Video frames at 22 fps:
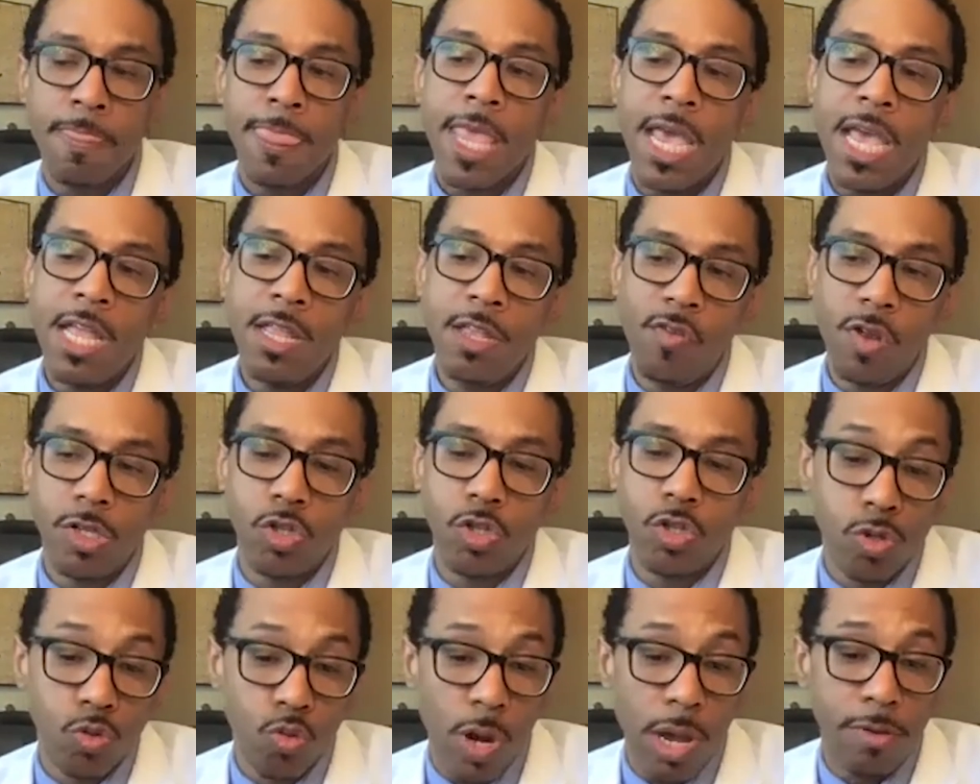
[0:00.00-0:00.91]

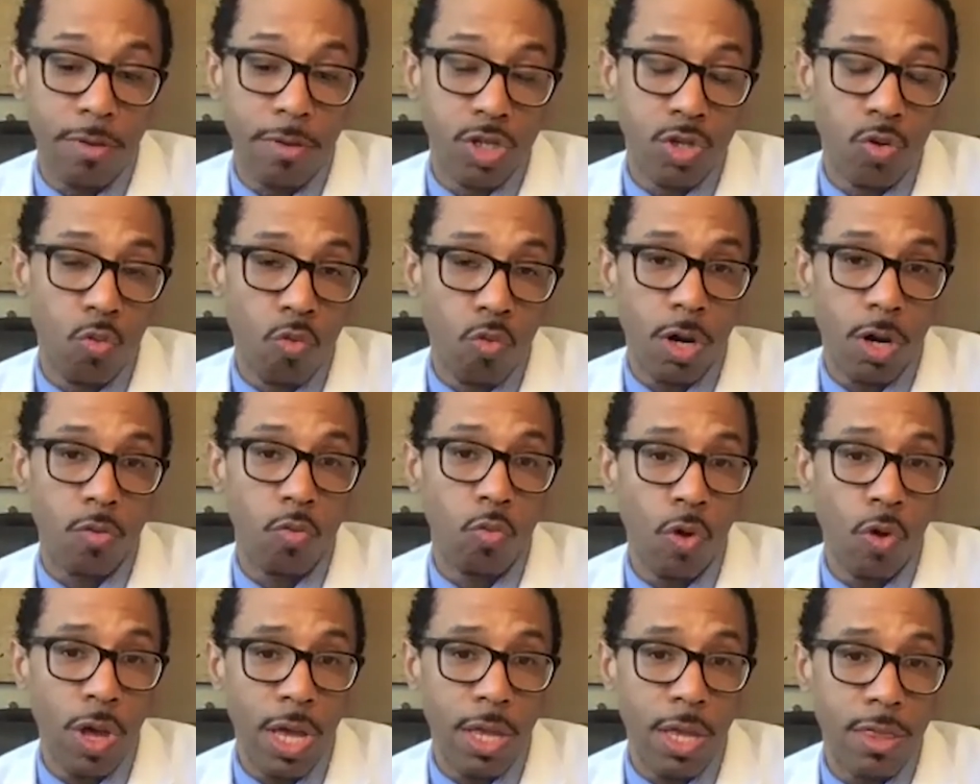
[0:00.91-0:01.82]
Individuals were able to work
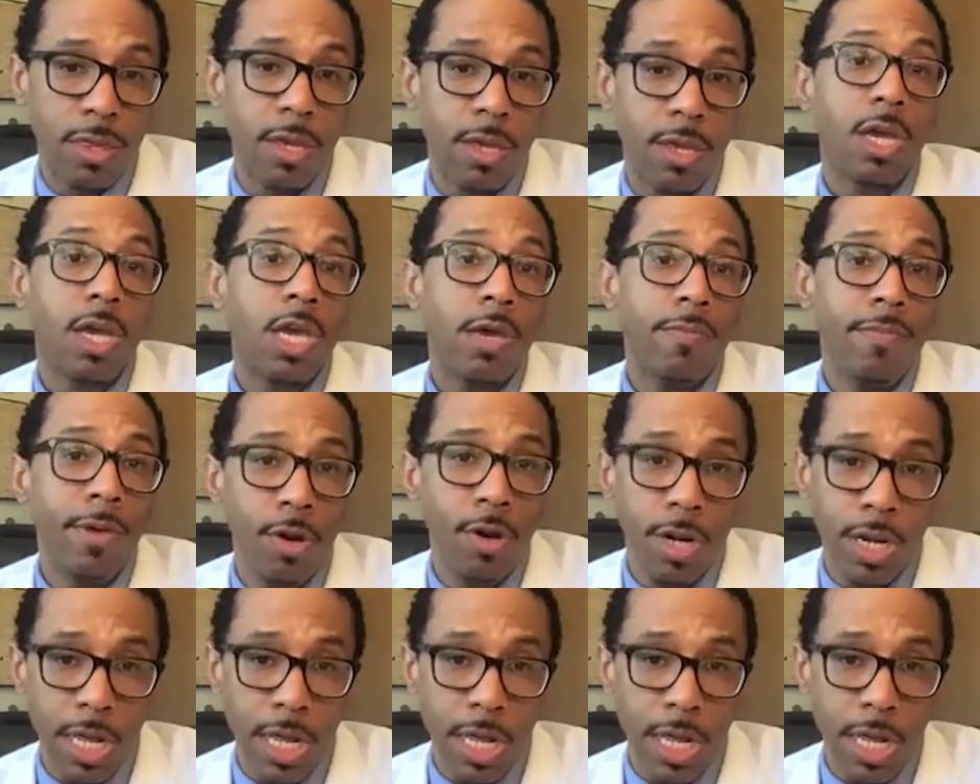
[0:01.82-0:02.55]
with community